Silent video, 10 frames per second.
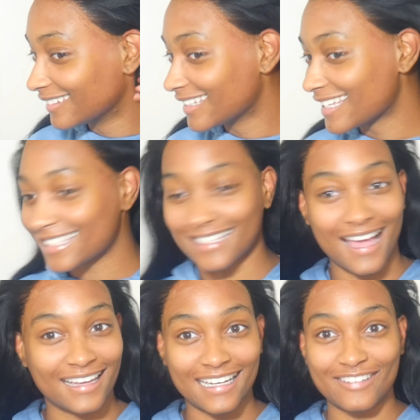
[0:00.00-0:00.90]
It's
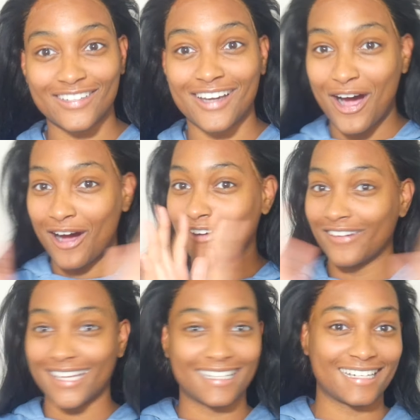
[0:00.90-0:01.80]
not even, oh,
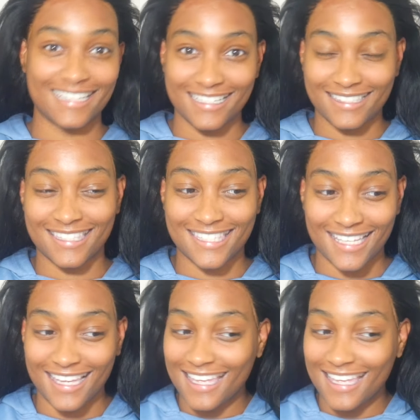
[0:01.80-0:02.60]
it eats.